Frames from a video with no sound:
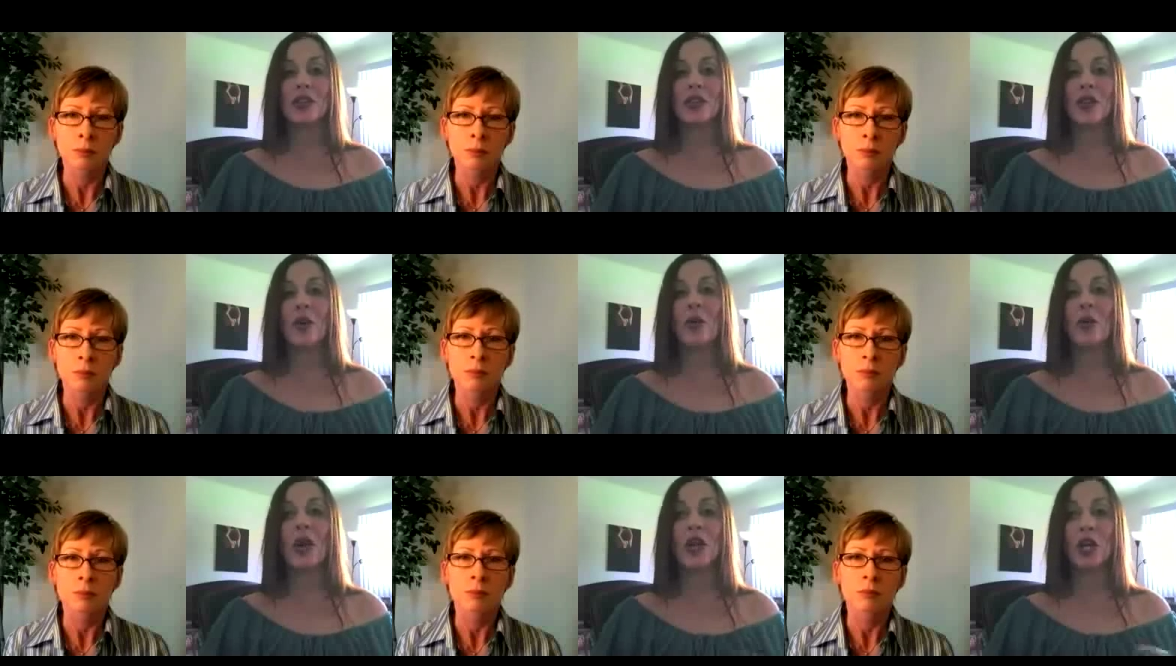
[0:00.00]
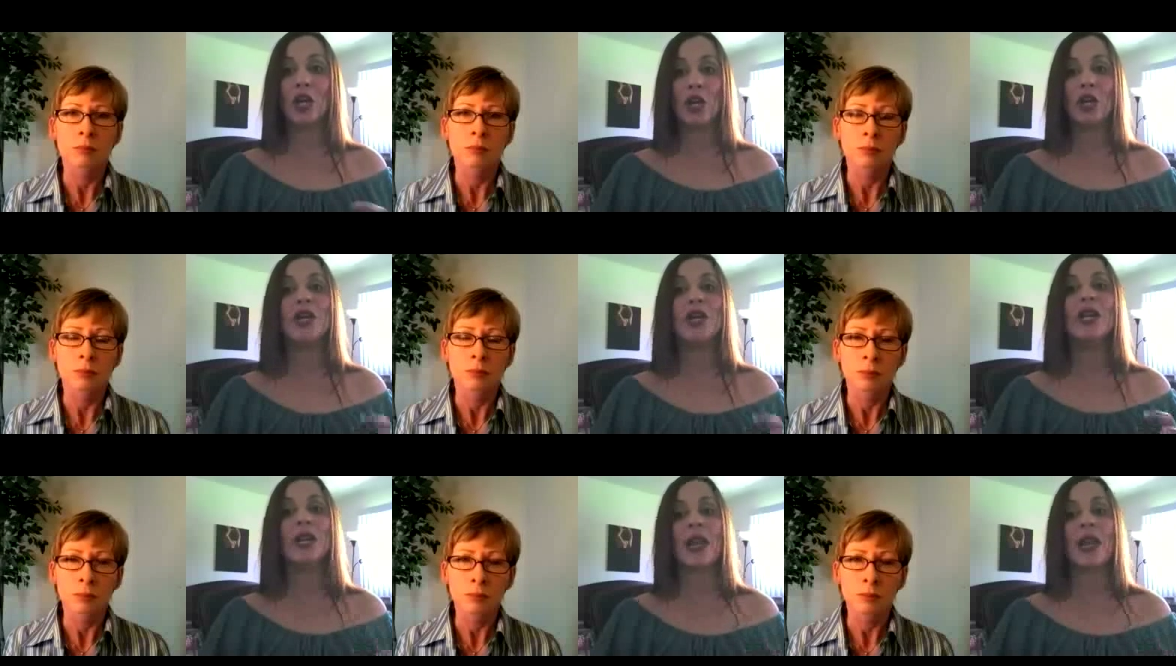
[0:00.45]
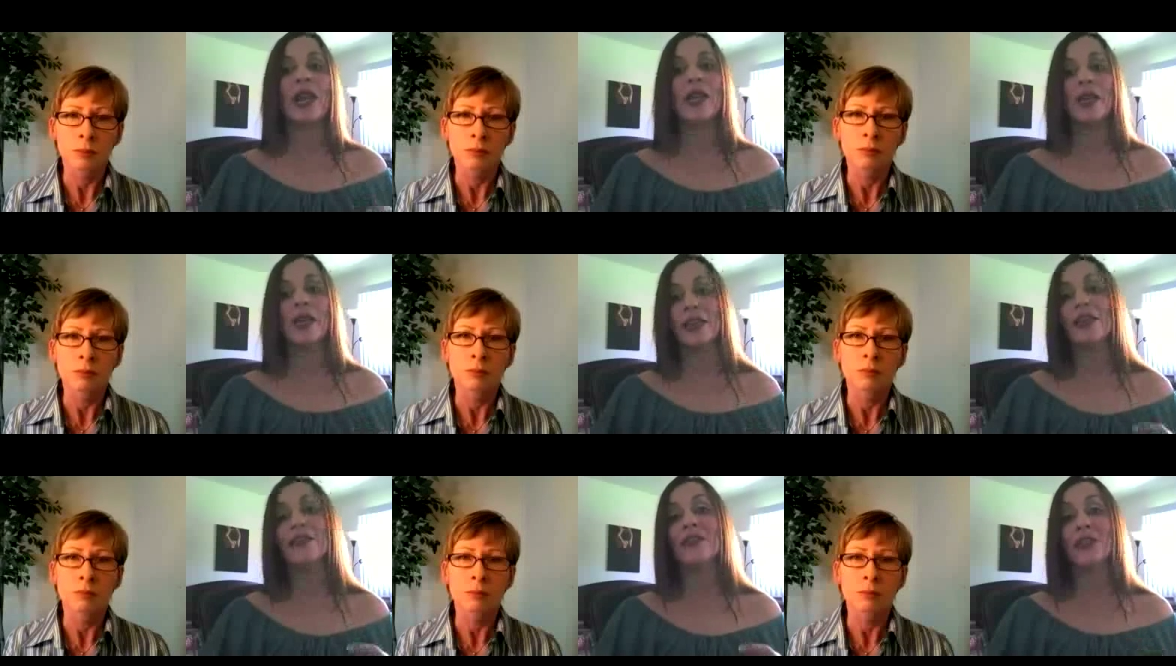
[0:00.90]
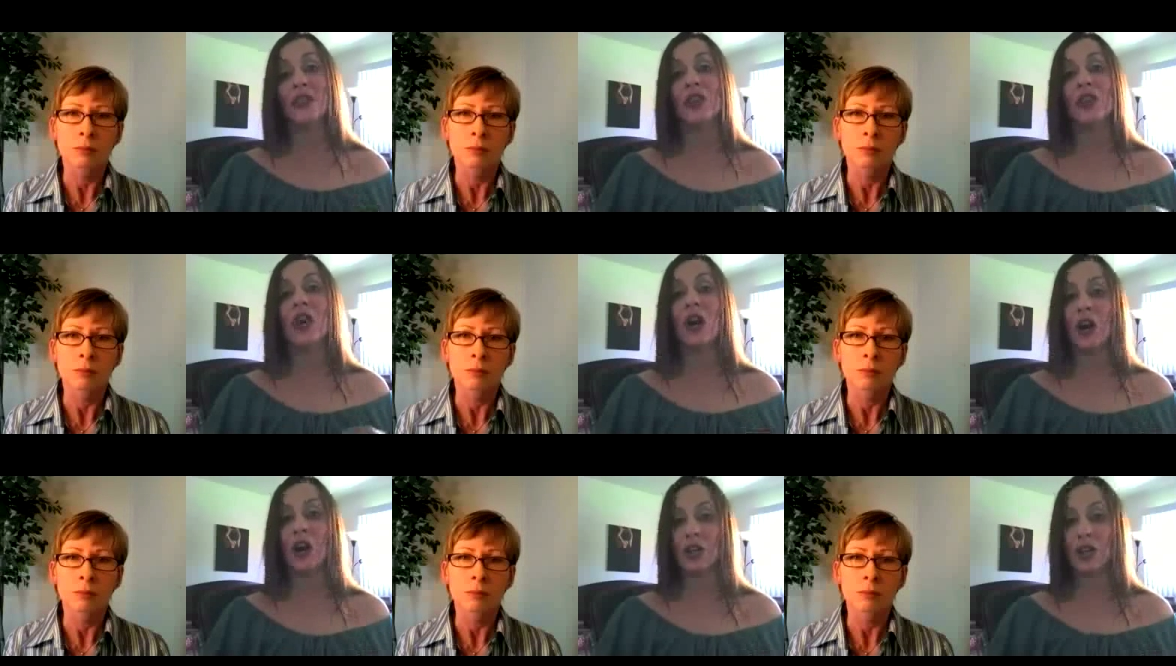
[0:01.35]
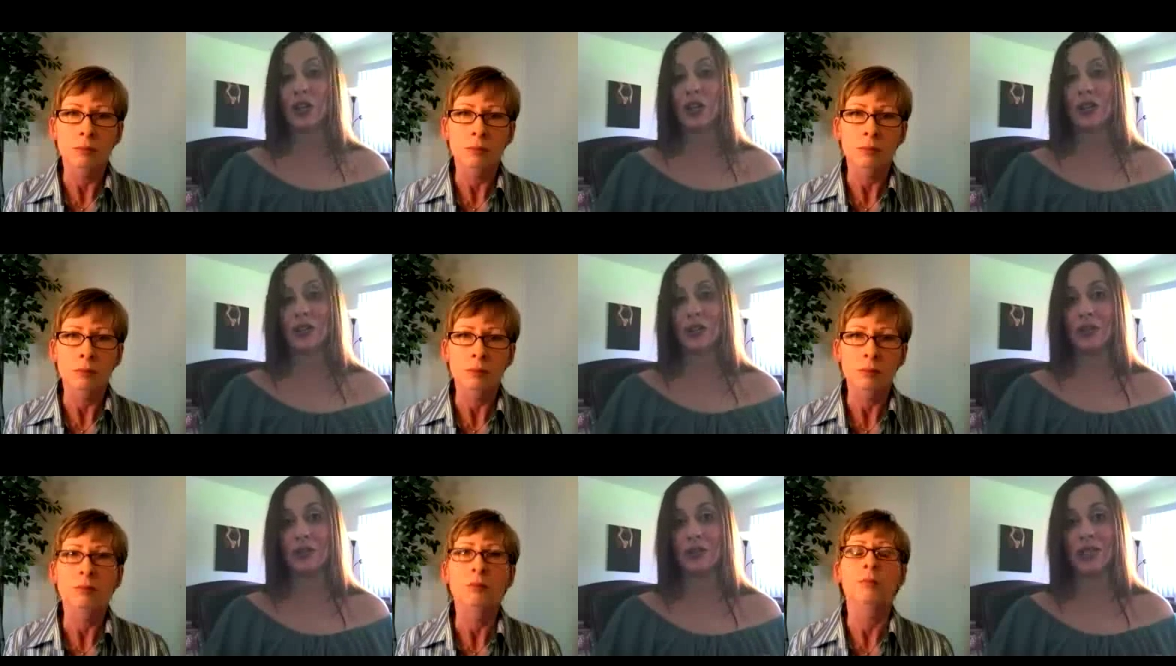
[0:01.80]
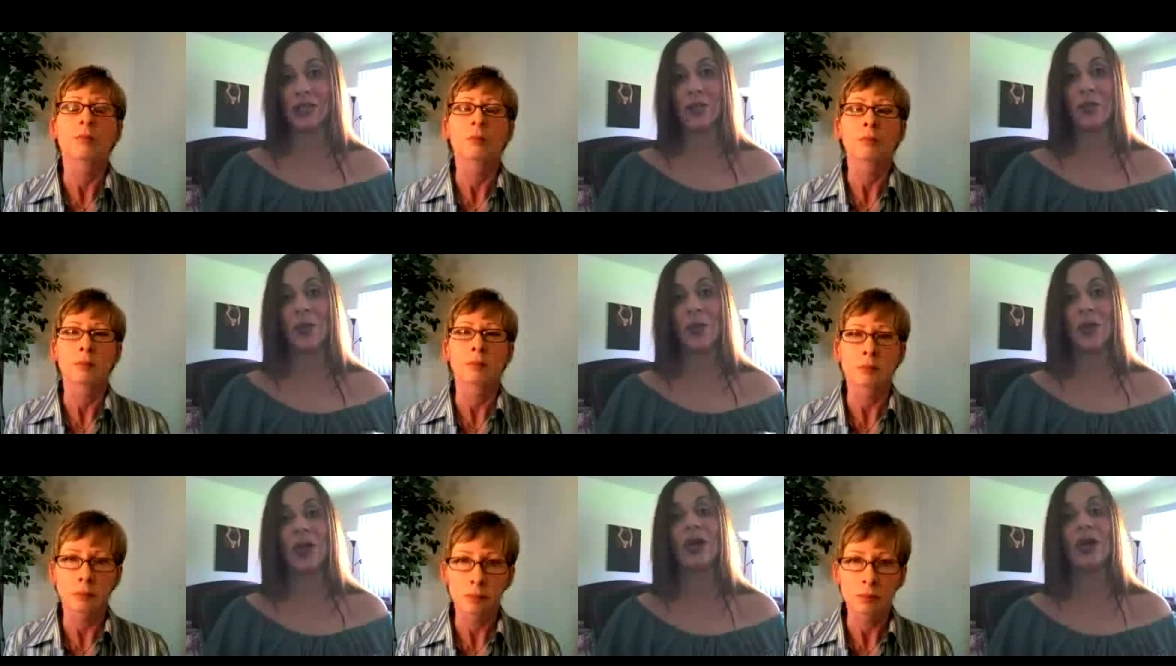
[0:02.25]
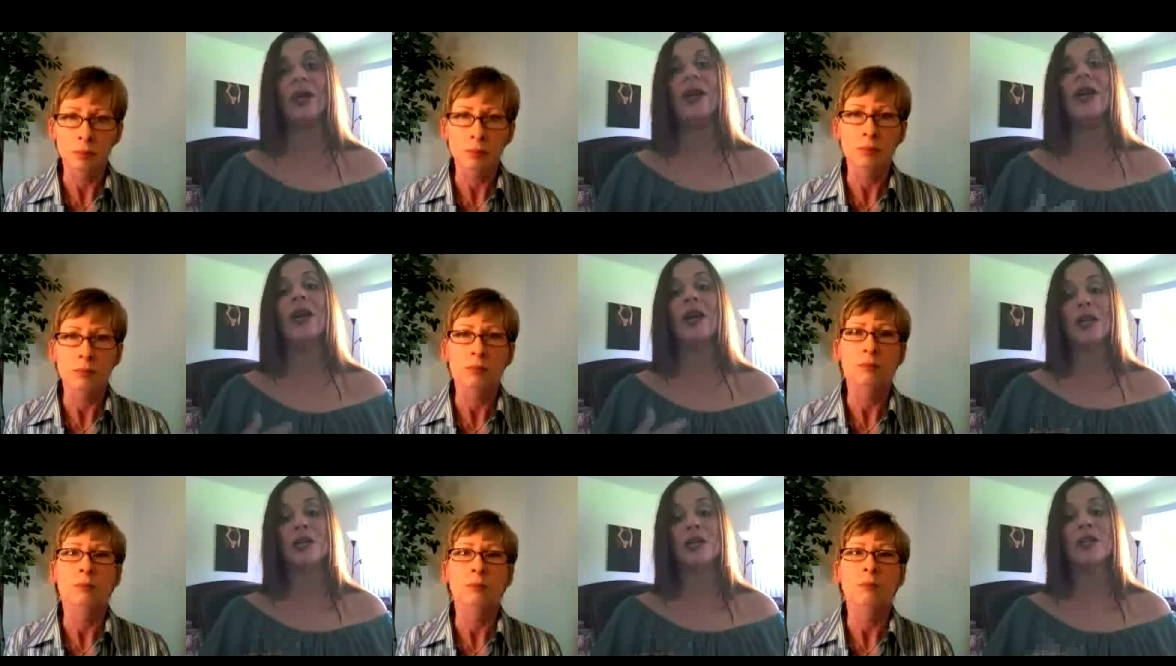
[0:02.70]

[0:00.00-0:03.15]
Speaker 1: you know, a good length of your article somewhere,